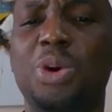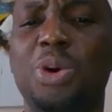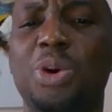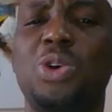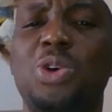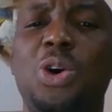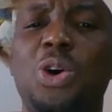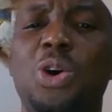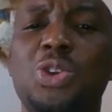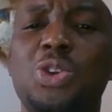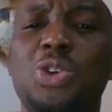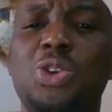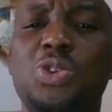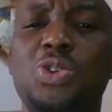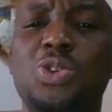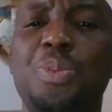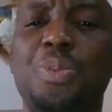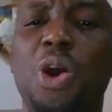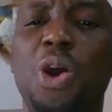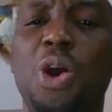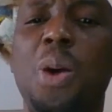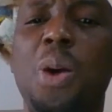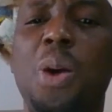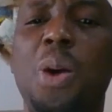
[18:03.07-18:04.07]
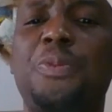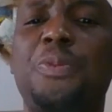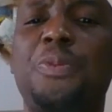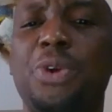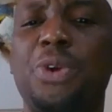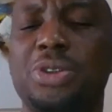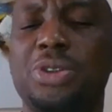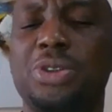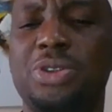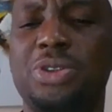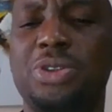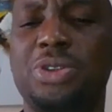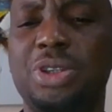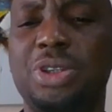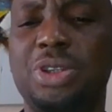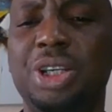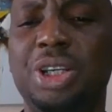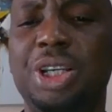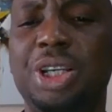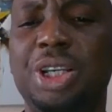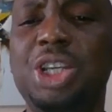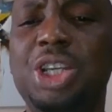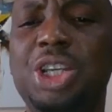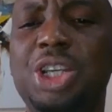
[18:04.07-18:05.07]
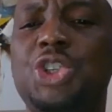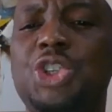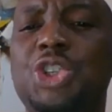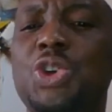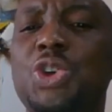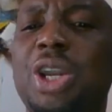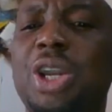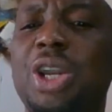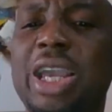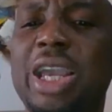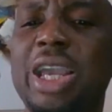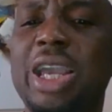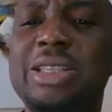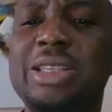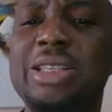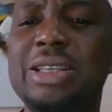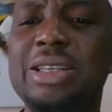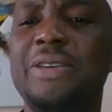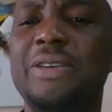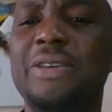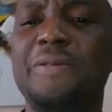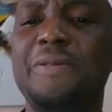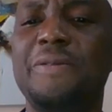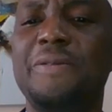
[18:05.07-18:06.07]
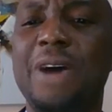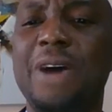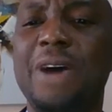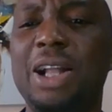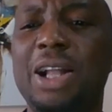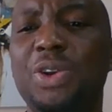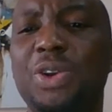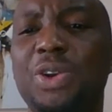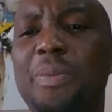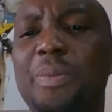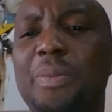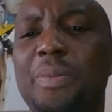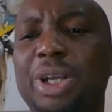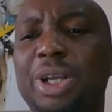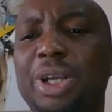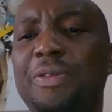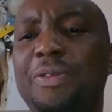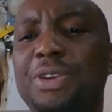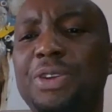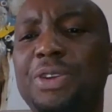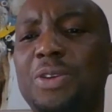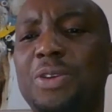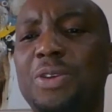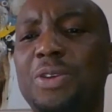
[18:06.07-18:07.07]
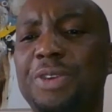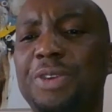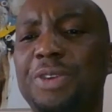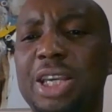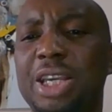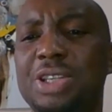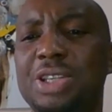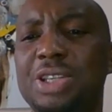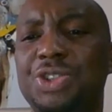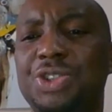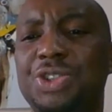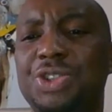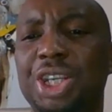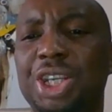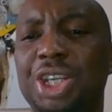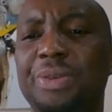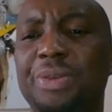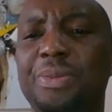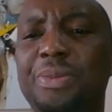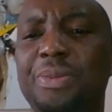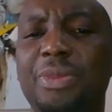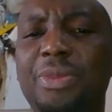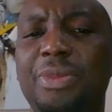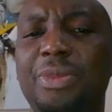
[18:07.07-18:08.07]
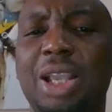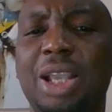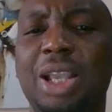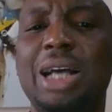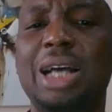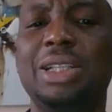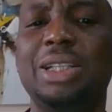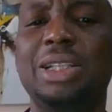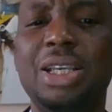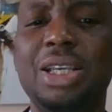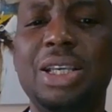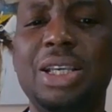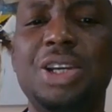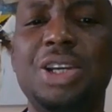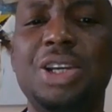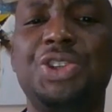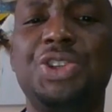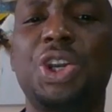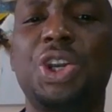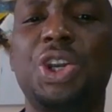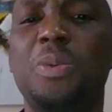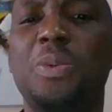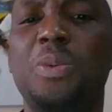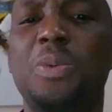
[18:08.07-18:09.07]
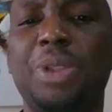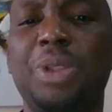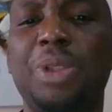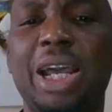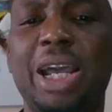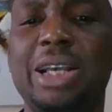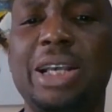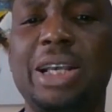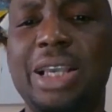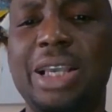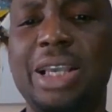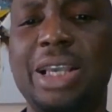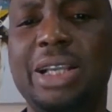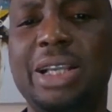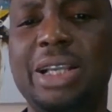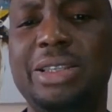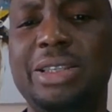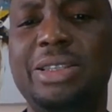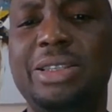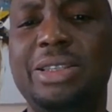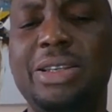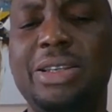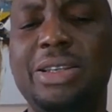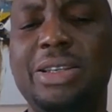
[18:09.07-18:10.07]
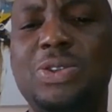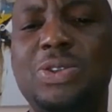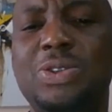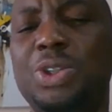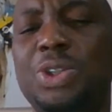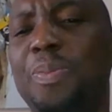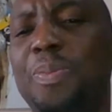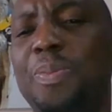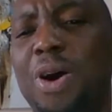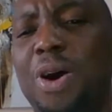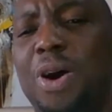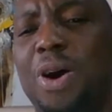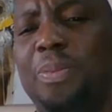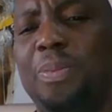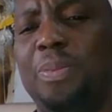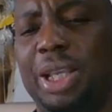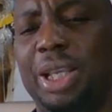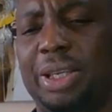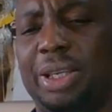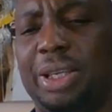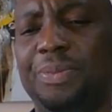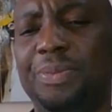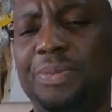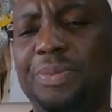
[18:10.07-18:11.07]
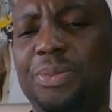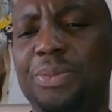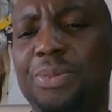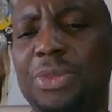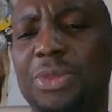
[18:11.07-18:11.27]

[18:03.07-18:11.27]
We must also be upfront in showcasing the value and benefit of ESG and ESG compliance entities to the public.